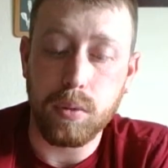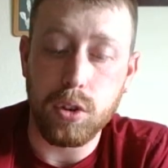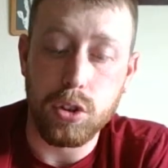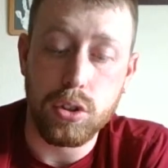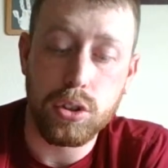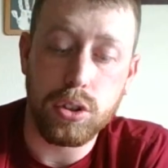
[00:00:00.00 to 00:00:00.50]

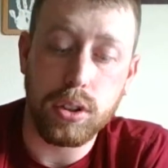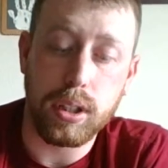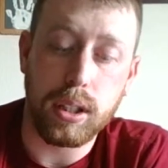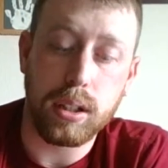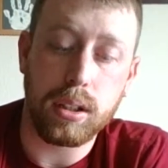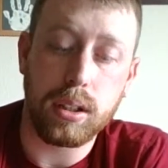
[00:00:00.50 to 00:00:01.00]

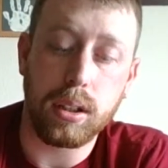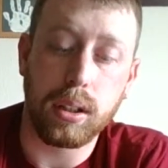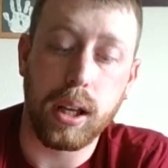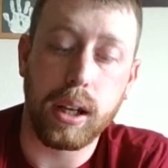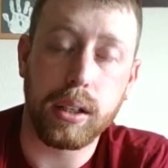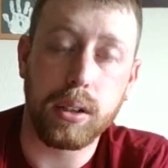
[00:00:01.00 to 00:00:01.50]
Usually a
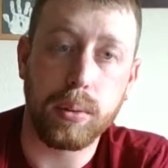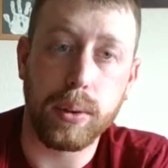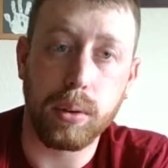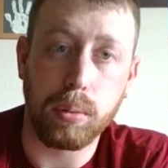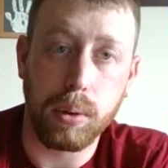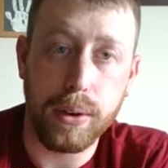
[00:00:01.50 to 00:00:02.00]
lot when
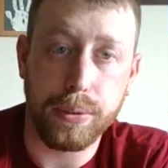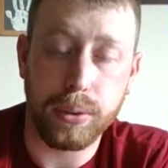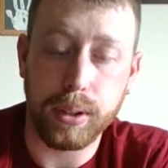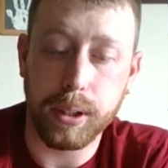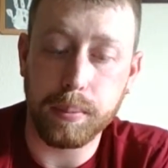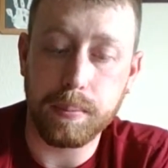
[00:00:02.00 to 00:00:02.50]
you're
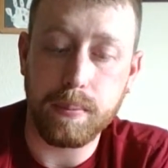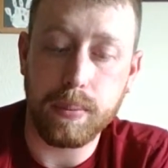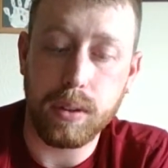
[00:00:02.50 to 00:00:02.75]
rifling,